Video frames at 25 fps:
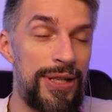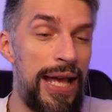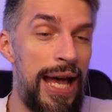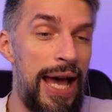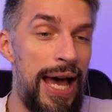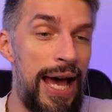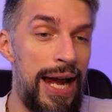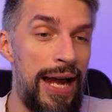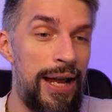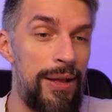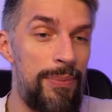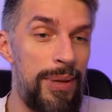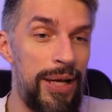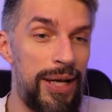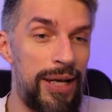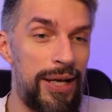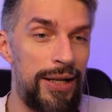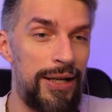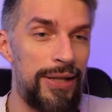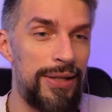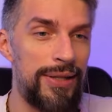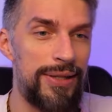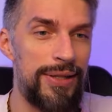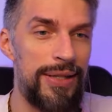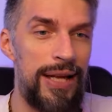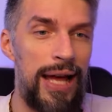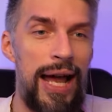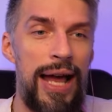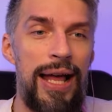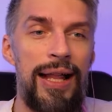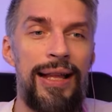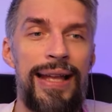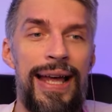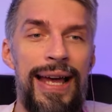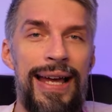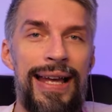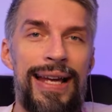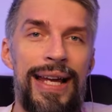got it because I
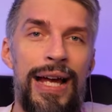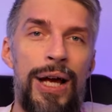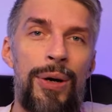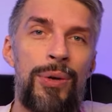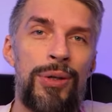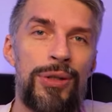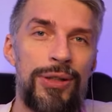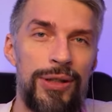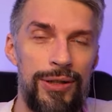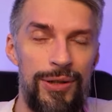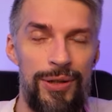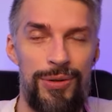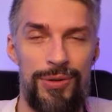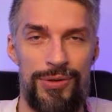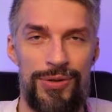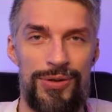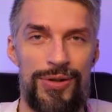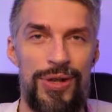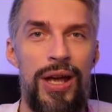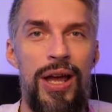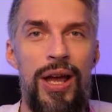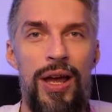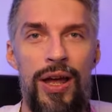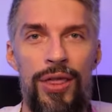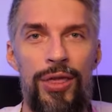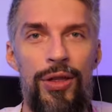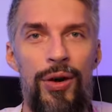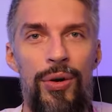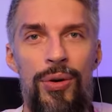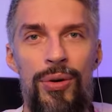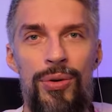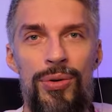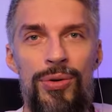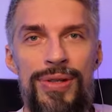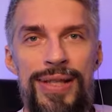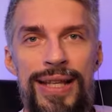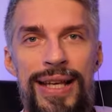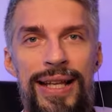like how it looks.
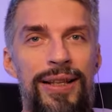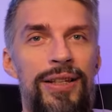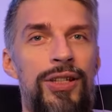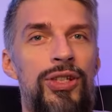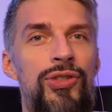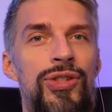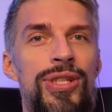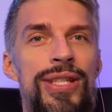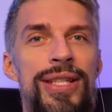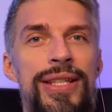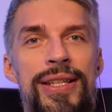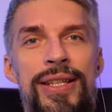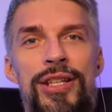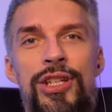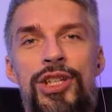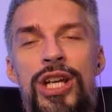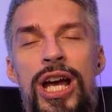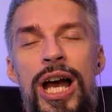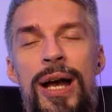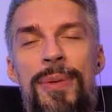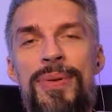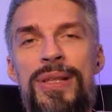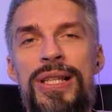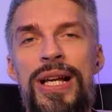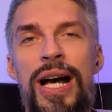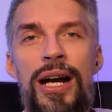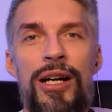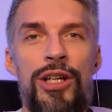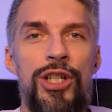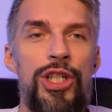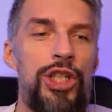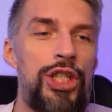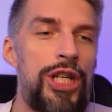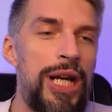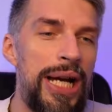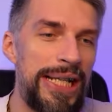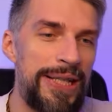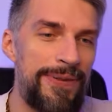Those electricity jumps are
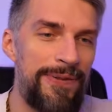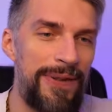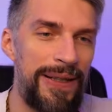just